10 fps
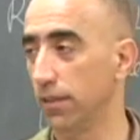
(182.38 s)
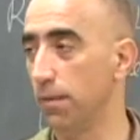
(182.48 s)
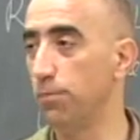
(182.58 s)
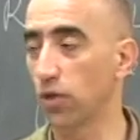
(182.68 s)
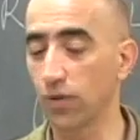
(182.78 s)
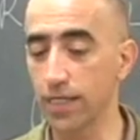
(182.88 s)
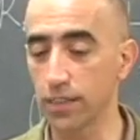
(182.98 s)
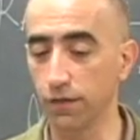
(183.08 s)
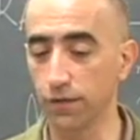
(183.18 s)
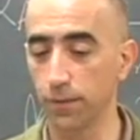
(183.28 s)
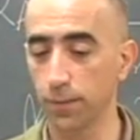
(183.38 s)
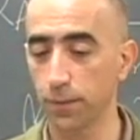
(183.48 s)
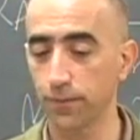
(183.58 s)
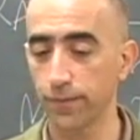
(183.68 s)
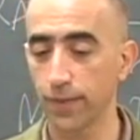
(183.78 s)
and progressive.
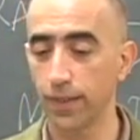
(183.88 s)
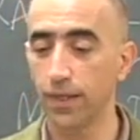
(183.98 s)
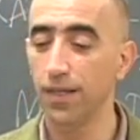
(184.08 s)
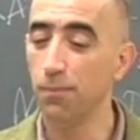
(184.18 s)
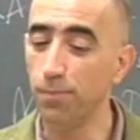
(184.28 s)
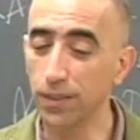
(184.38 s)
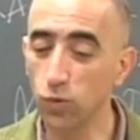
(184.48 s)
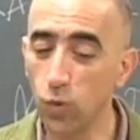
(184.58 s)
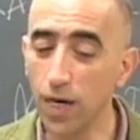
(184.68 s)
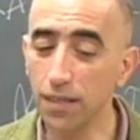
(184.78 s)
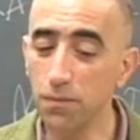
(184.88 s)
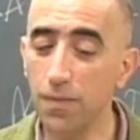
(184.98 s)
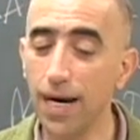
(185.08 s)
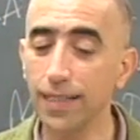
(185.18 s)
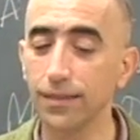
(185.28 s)
But one
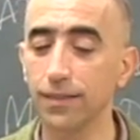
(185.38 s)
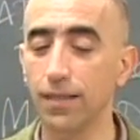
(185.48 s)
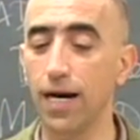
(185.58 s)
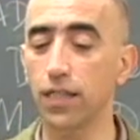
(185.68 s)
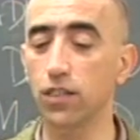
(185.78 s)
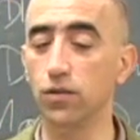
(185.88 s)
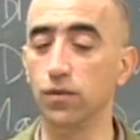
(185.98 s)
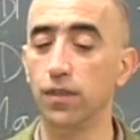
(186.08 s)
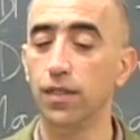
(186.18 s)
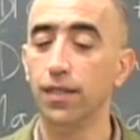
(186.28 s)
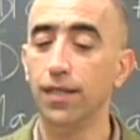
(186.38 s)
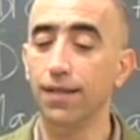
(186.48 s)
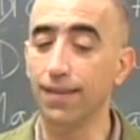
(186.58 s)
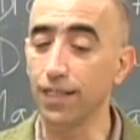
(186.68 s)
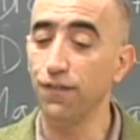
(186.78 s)
might argue
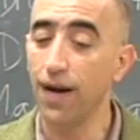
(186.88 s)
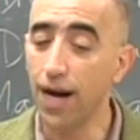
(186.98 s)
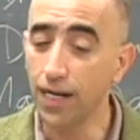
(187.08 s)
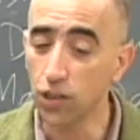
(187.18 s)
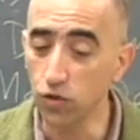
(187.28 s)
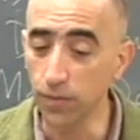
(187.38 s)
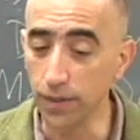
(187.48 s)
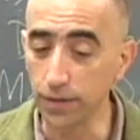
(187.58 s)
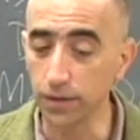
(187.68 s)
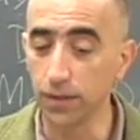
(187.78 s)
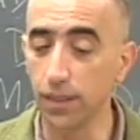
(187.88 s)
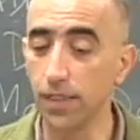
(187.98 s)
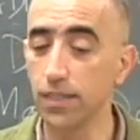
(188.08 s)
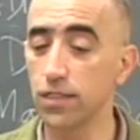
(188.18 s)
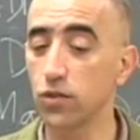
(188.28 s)
that if argument
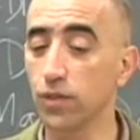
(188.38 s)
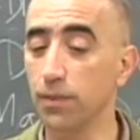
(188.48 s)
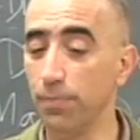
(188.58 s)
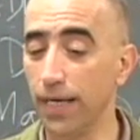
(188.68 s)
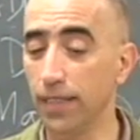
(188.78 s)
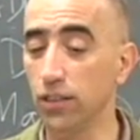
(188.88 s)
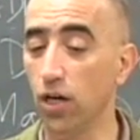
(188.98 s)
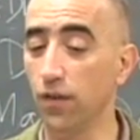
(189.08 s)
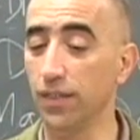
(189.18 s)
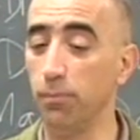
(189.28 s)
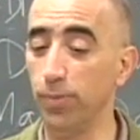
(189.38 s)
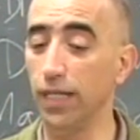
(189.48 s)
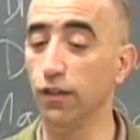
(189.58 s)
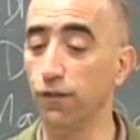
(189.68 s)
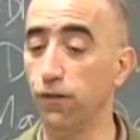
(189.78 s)
is to depend on the
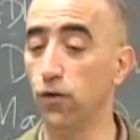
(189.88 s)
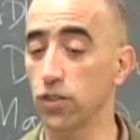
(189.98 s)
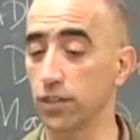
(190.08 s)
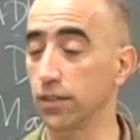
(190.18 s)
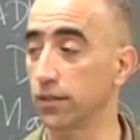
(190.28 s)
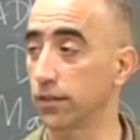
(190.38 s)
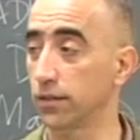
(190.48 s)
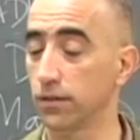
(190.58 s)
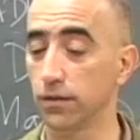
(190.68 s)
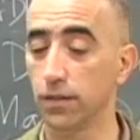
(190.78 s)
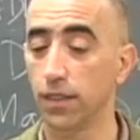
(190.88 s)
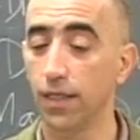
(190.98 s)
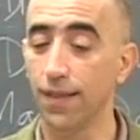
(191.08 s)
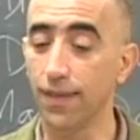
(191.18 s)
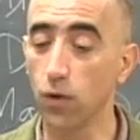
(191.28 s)
play of forces,
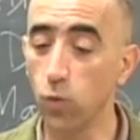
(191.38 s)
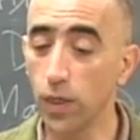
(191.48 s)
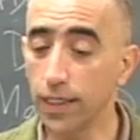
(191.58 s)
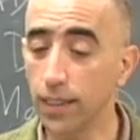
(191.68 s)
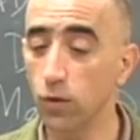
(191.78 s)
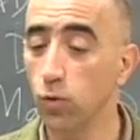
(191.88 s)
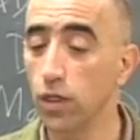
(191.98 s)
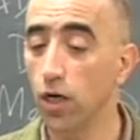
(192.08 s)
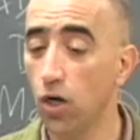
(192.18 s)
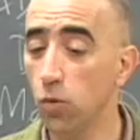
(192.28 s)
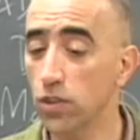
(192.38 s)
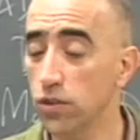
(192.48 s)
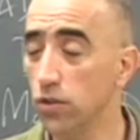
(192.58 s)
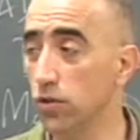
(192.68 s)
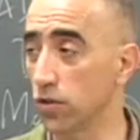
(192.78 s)
the weaker will
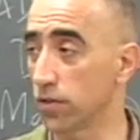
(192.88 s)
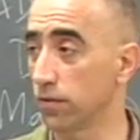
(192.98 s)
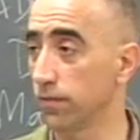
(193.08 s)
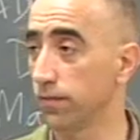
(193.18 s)
always lose.